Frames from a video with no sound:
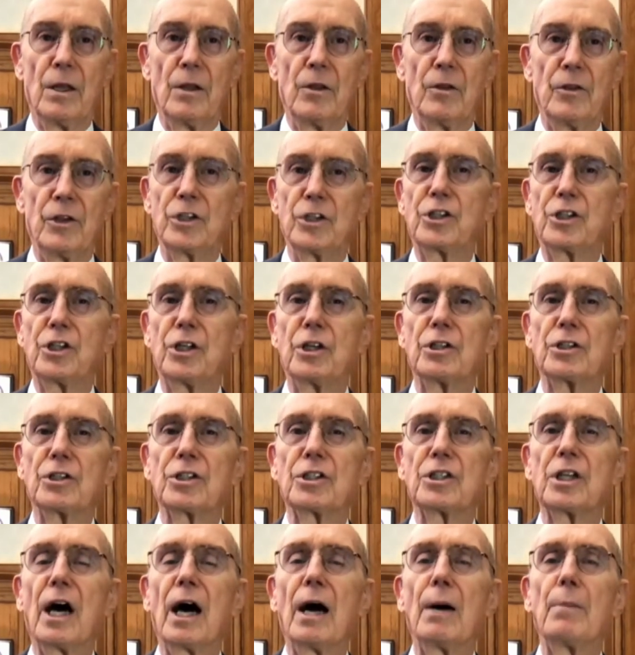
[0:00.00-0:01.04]
This year's
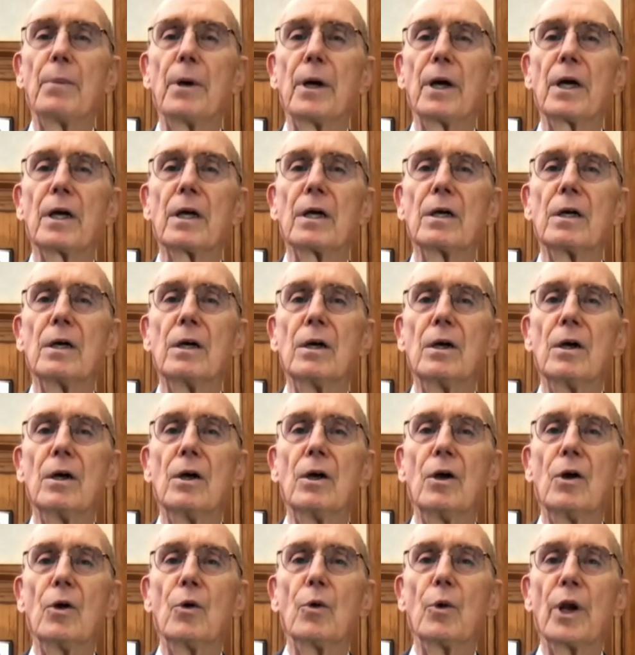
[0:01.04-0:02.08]
topic,
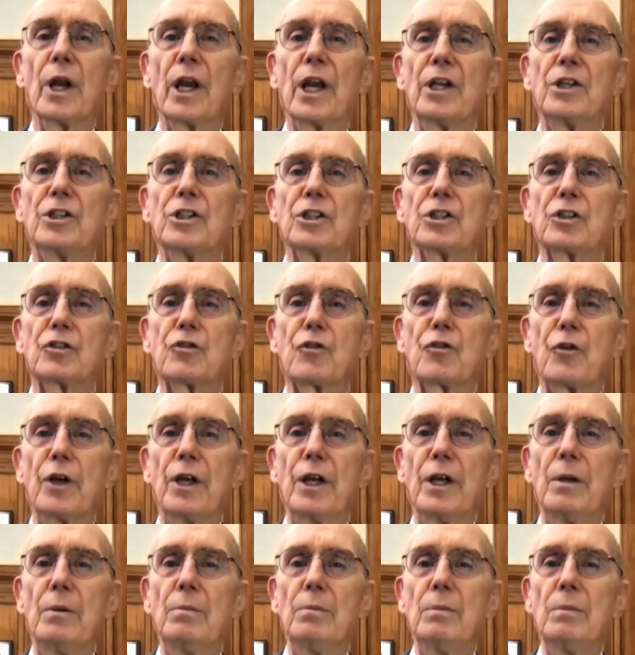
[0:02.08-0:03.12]
Religious
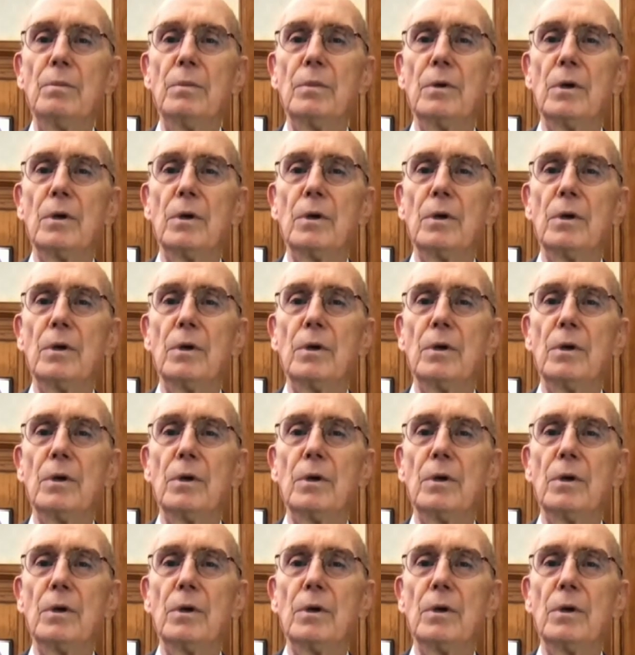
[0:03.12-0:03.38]
Freedom,